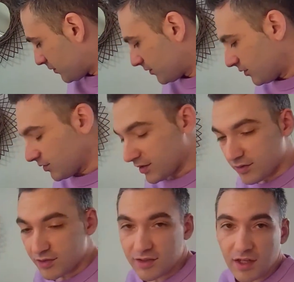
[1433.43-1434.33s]
You can
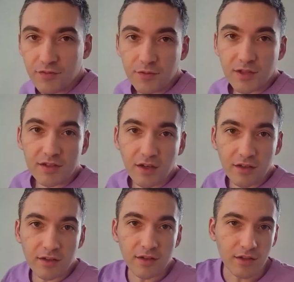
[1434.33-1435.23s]
just tell from the
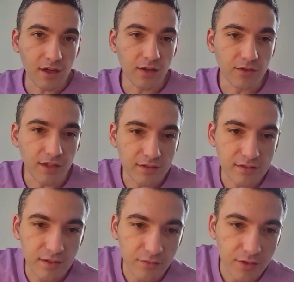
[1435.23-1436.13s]
color that's
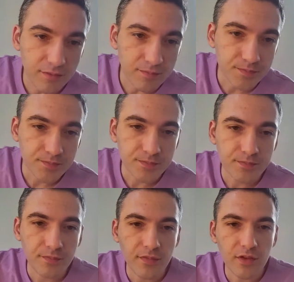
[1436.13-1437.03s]
different.
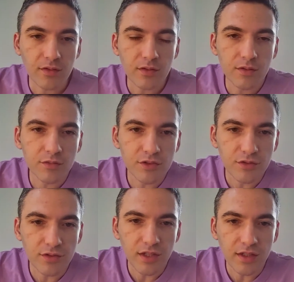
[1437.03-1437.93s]
So let me show
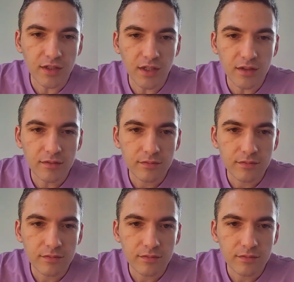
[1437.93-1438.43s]
you that again.